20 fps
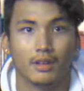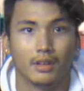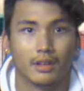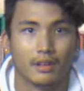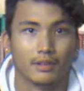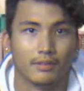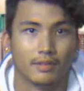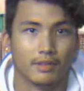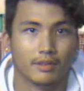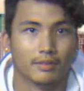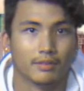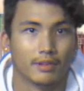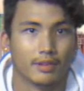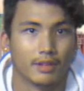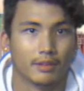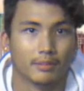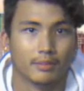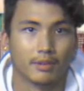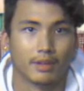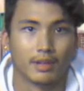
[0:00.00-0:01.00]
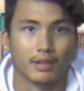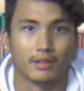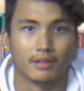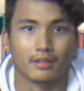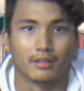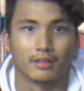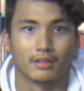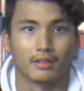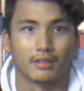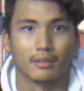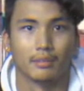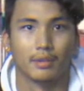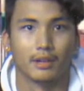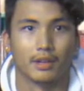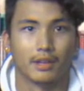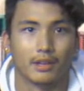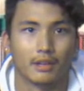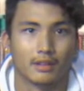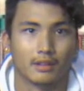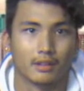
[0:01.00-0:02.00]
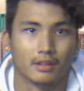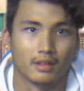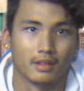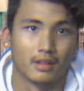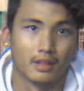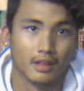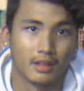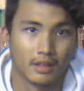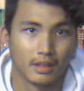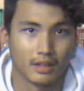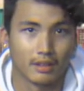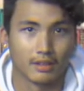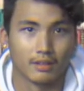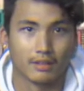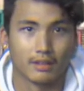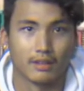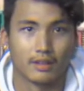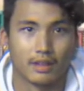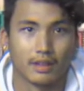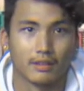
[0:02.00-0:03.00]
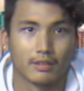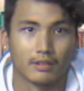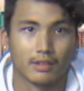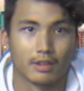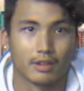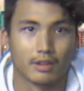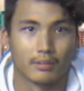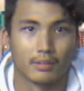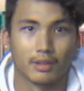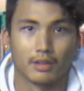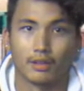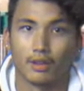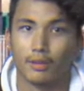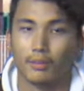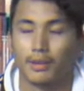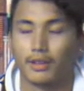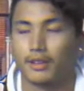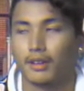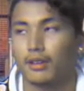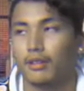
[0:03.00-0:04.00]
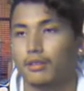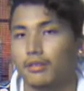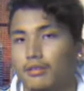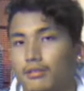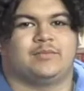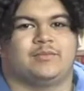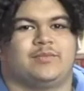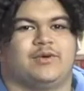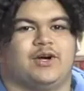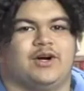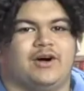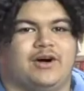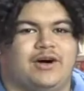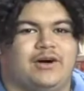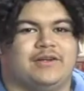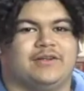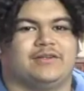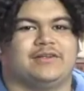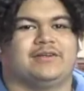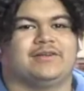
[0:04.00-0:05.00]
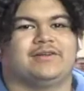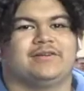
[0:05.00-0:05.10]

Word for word: and feel free to bring the money and on the day of the tournament. Don't miss out. Brawlhalla.